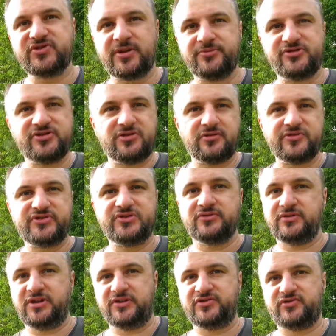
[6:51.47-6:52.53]
Sub-Zero,
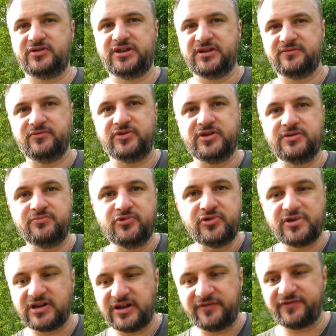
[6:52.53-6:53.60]
Sonya. So I keep
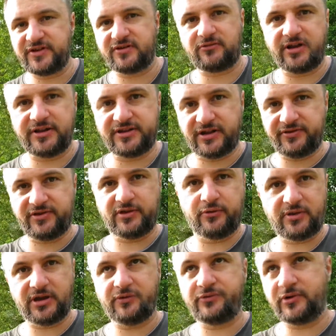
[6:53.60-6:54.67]
doing left and right, not
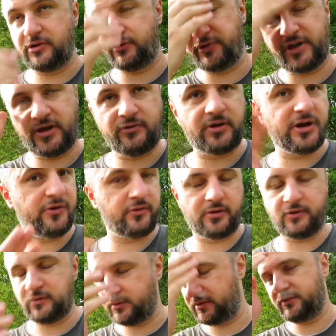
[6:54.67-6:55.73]
knowing how to go down. I don't
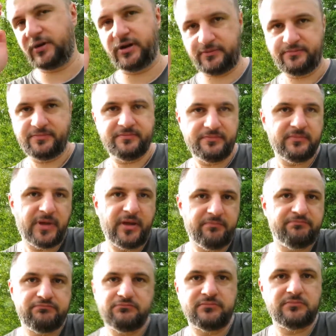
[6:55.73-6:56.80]
know.
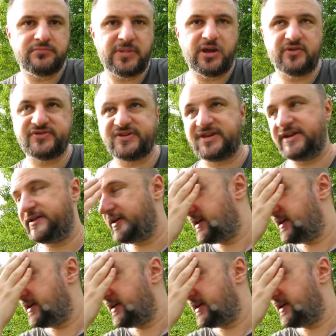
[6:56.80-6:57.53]
I was a kid.